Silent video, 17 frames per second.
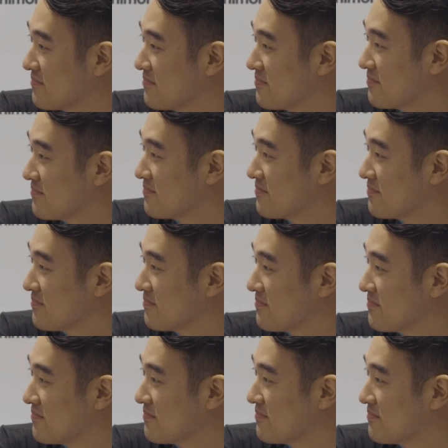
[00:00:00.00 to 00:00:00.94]

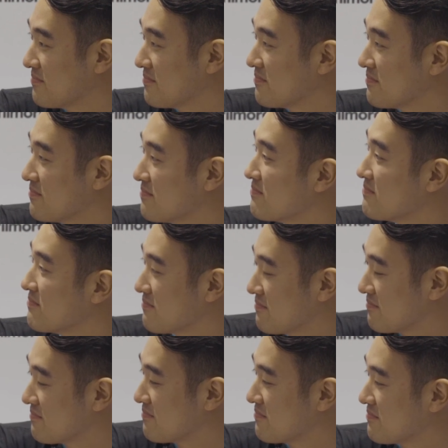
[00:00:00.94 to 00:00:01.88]

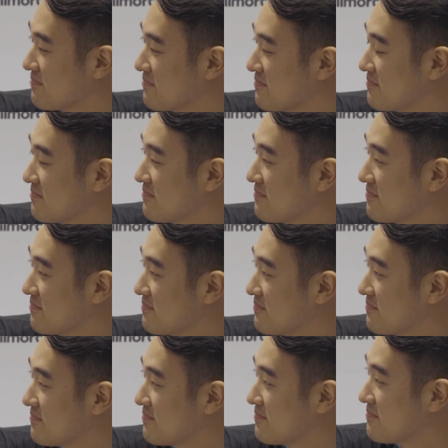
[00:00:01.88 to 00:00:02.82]

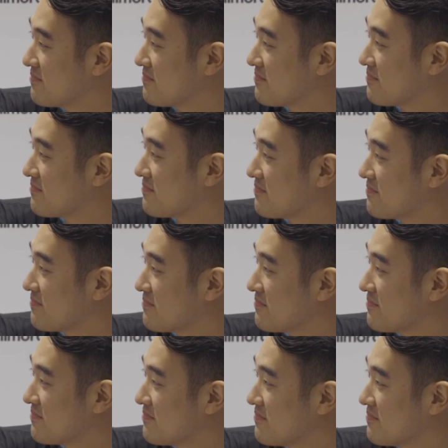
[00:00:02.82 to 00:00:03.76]

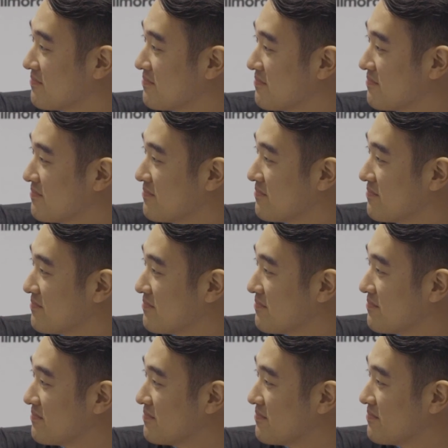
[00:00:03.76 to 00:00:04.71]

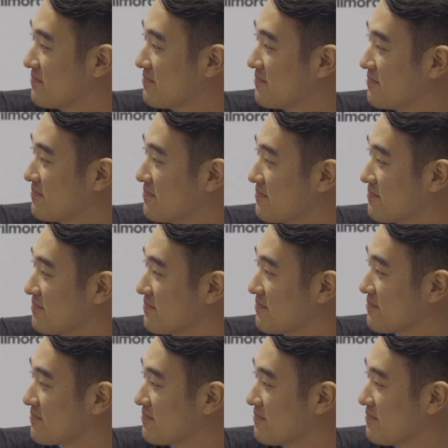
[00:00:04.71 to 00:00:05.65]

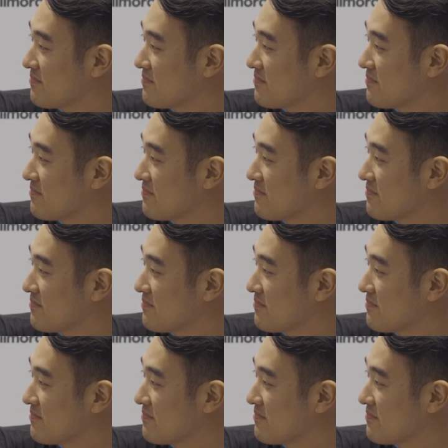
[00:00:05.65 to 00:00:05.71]
This person isn't speaking.